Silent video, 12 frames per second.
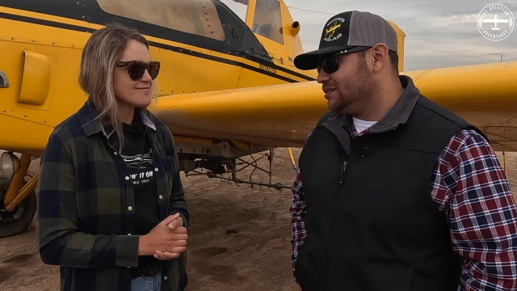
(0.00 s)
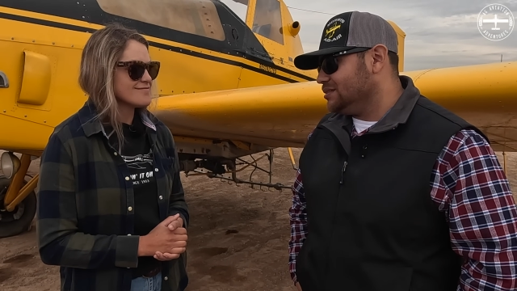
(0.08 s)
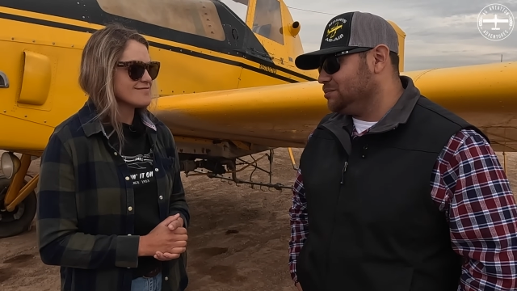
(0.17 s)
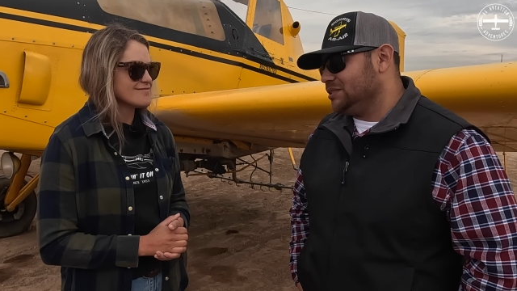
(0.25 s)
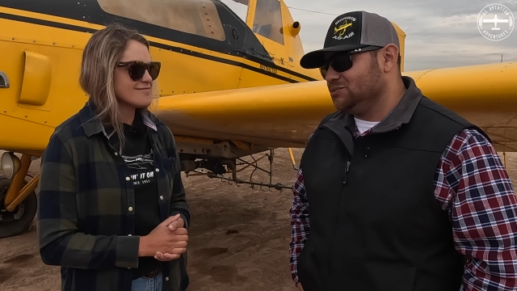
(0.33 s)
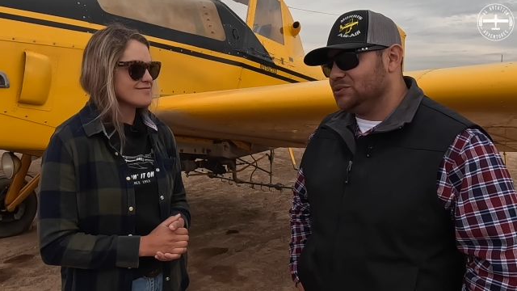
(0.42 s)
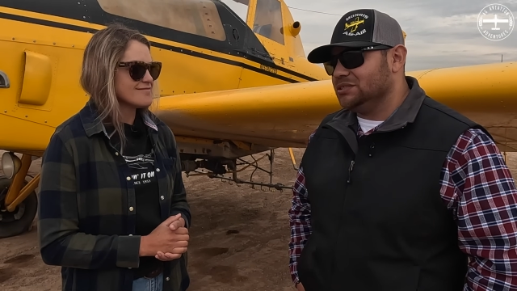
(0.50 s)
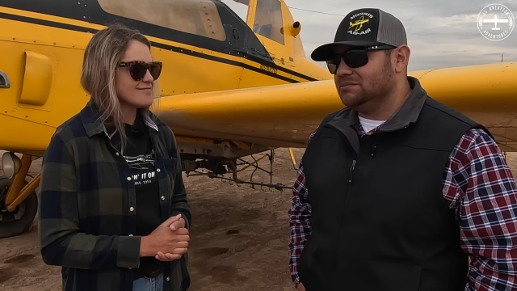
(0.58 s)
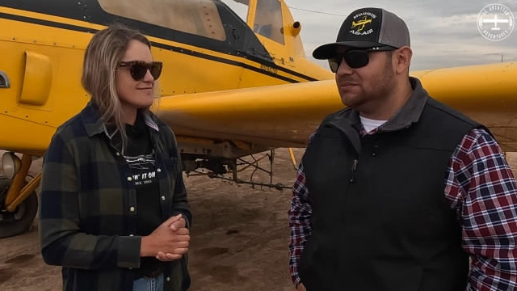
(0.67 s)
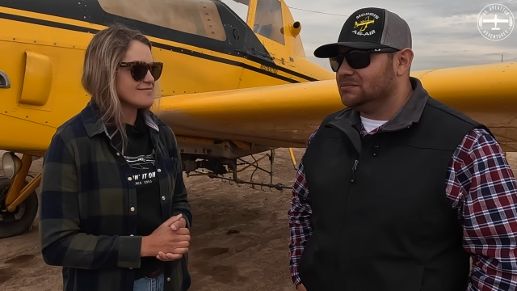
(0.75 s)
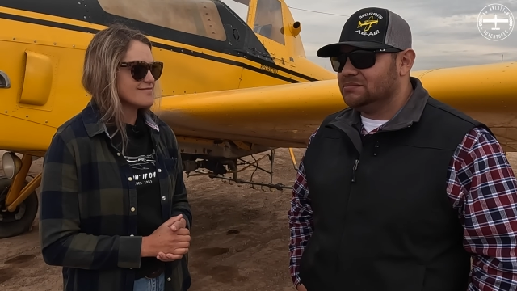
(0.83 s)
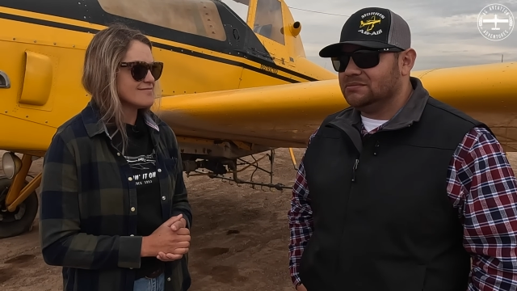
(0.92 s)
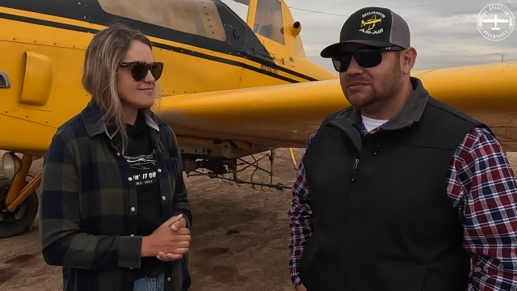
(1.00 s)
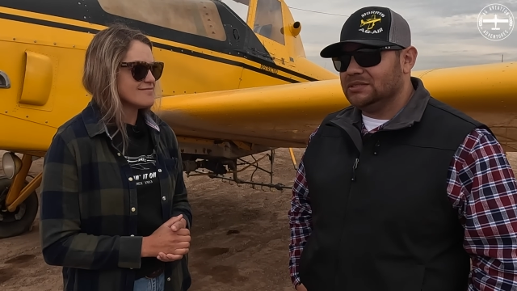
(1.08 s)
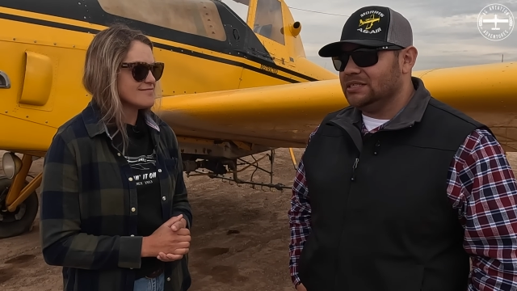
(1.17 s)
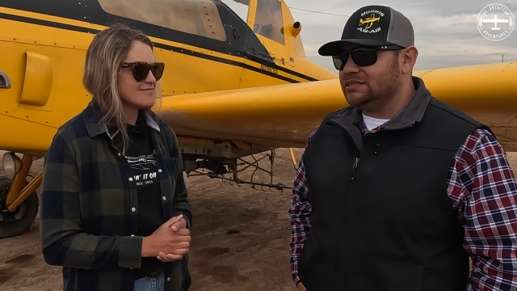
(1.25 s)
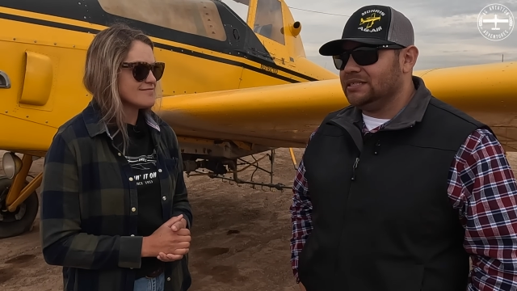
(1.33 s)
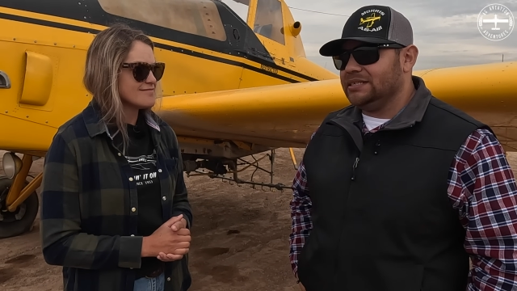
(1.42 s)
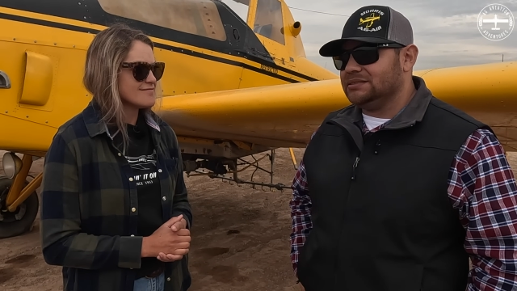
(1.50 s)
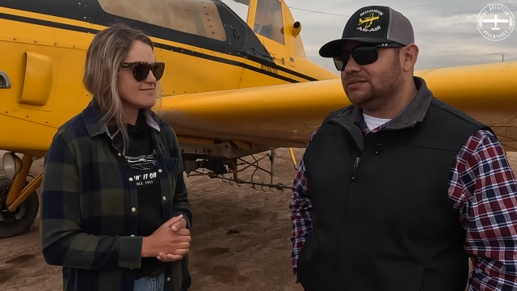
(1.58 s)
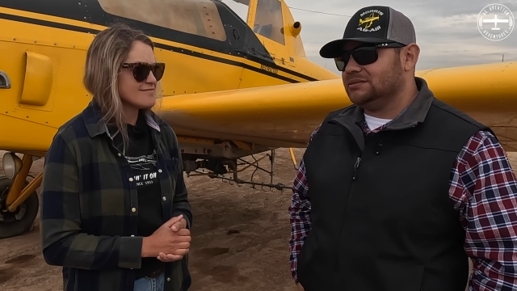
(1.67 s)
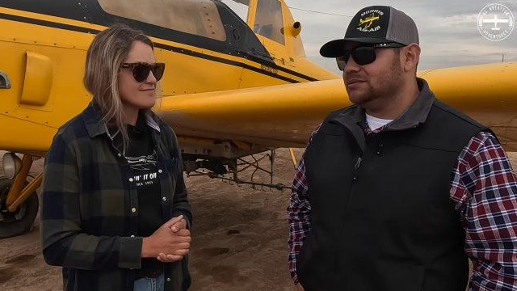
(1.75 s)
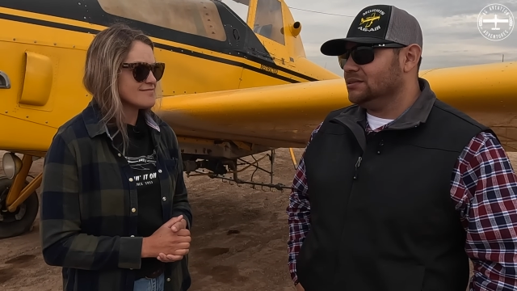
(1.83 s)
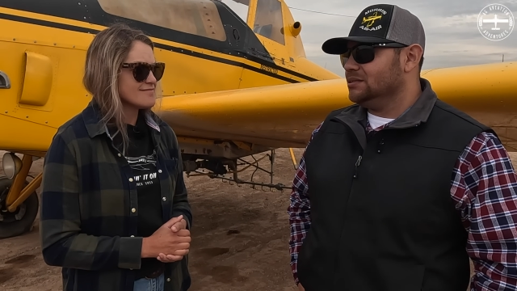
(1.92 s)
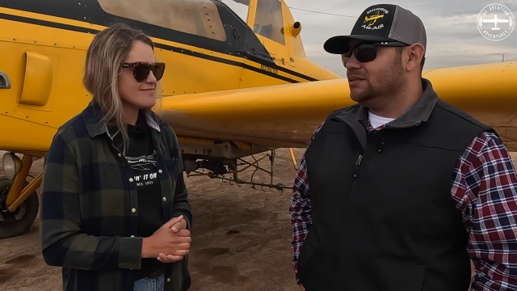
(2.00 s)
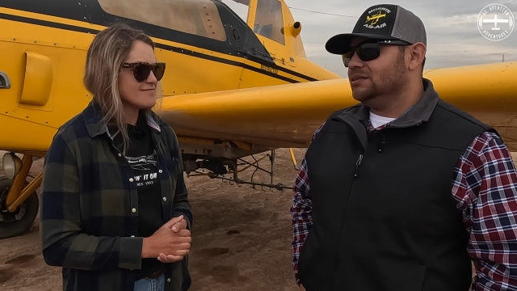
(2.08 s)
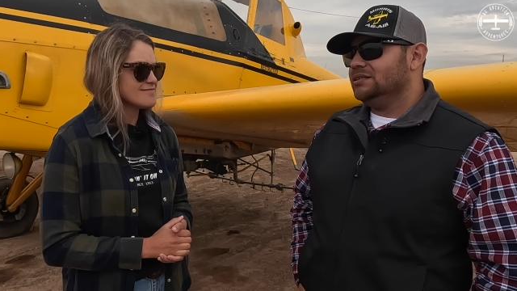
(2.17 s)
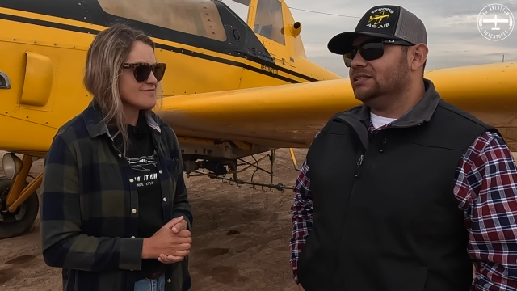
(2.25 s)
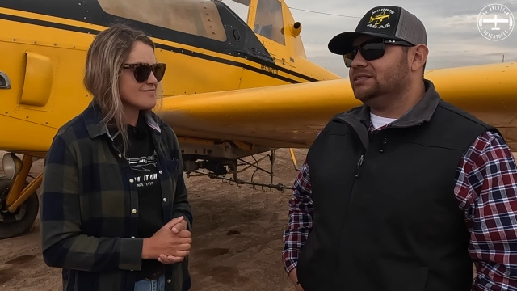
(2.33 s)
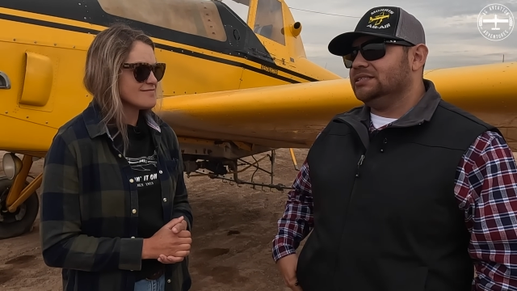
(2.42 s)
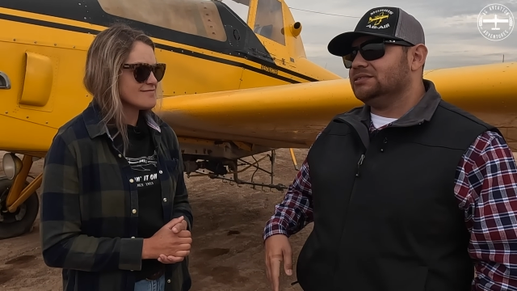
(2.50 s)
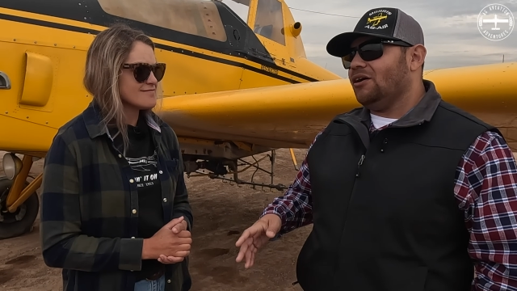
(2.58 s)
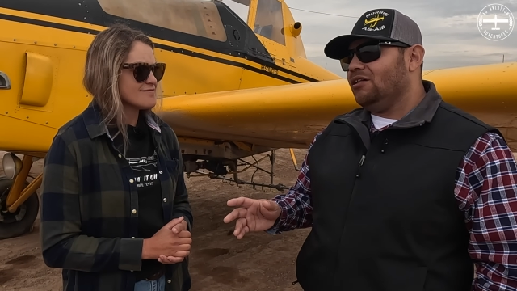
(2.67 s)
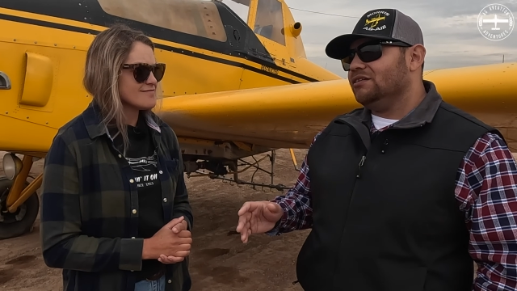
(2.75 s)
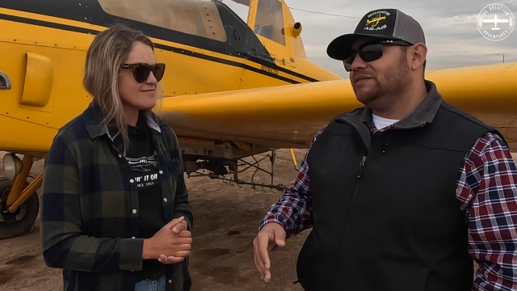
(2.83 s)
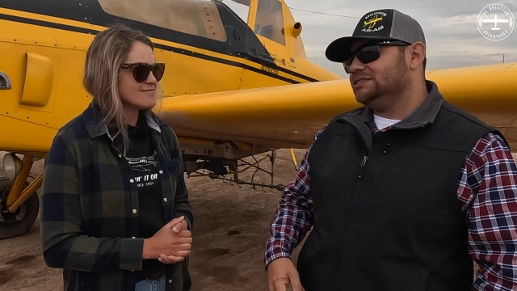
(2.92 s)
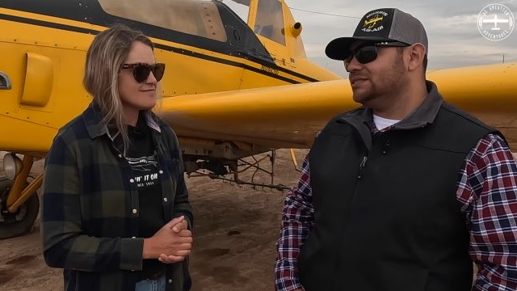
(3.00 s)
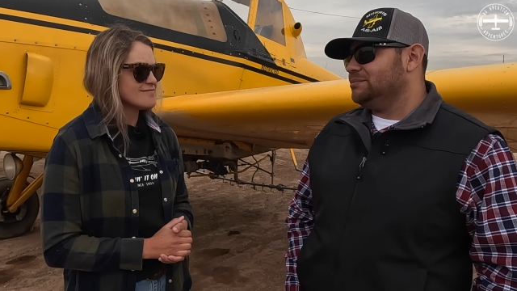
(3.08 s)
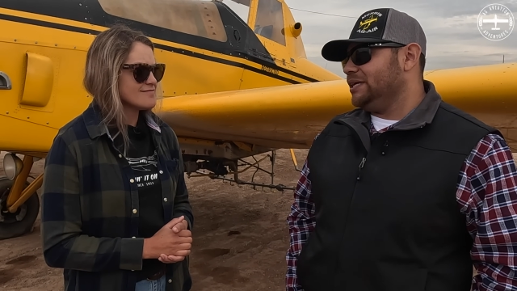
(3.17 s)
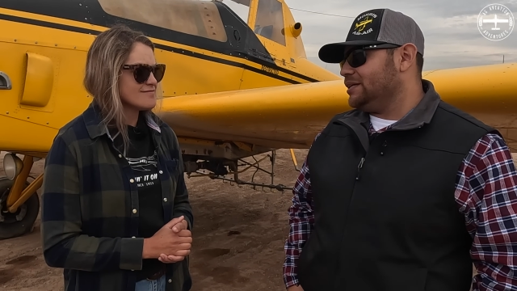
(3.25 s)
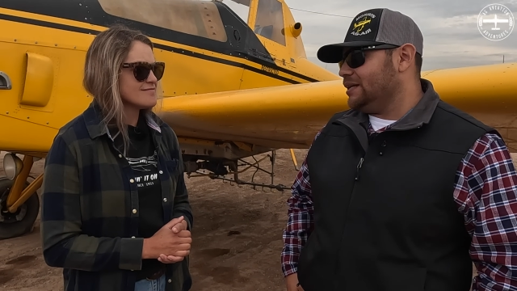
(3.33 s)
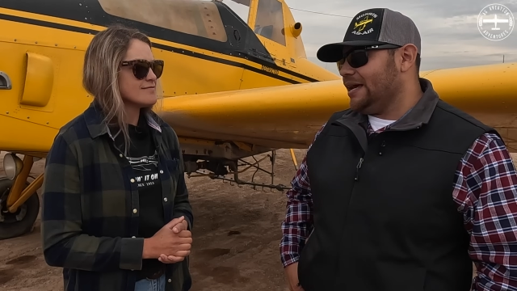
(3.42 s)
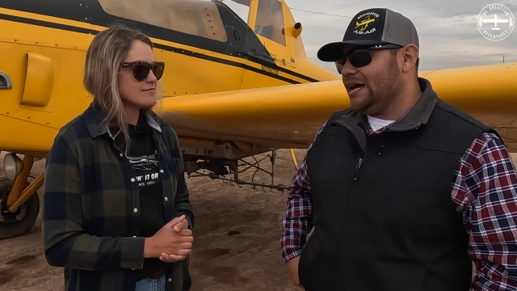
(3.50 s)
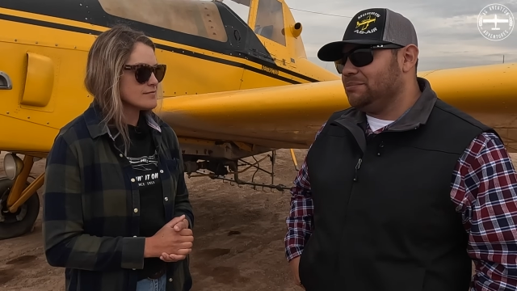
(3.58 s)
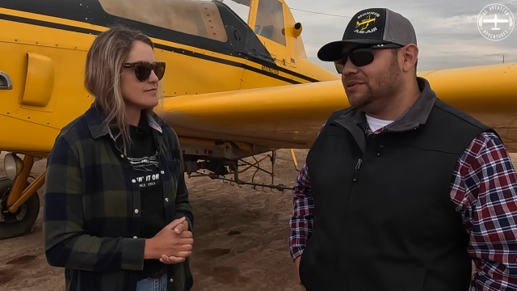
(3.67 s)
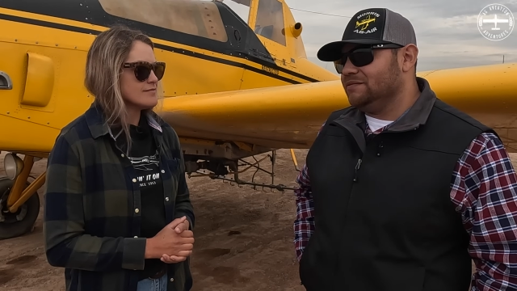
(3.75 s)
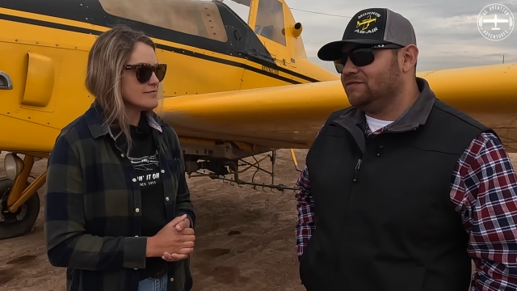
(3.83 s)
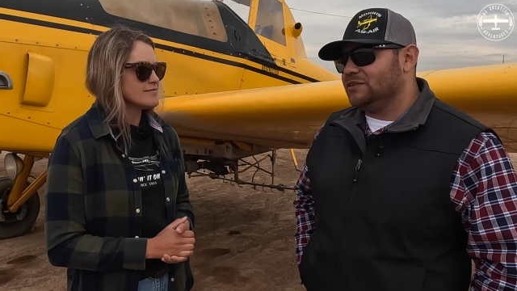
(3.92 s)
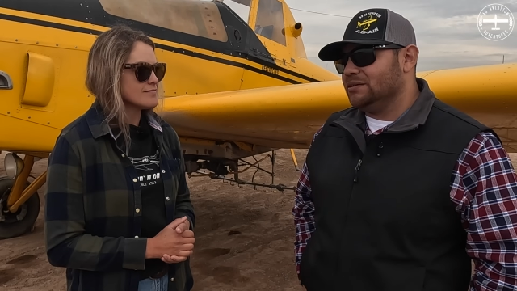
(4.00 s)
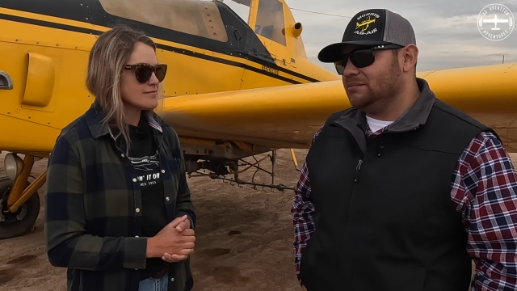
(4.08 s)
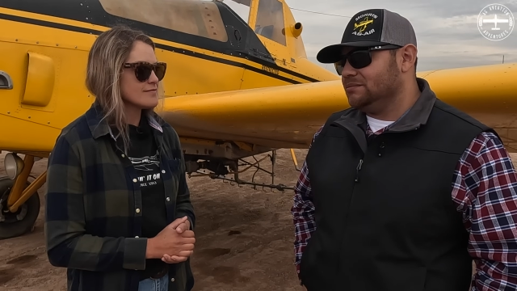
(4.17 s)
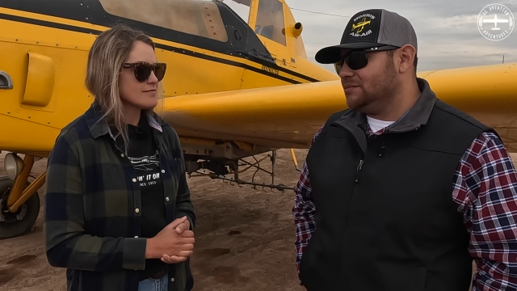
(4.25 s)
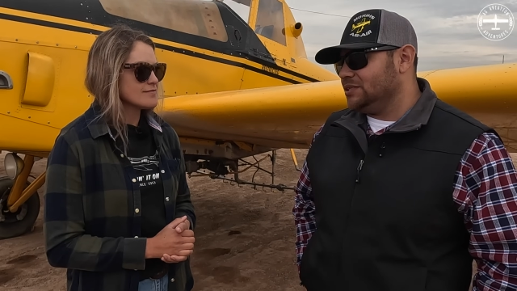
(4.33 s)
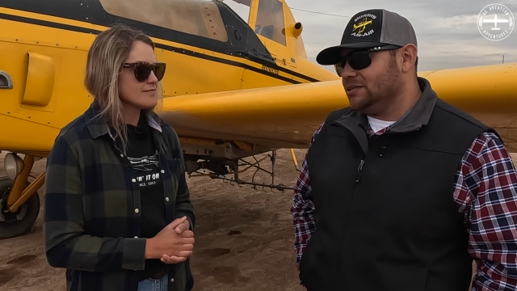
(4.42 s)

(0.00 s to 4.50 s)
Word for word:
Speaker 1: I mean, we it takes it takes all of us to make it happen from the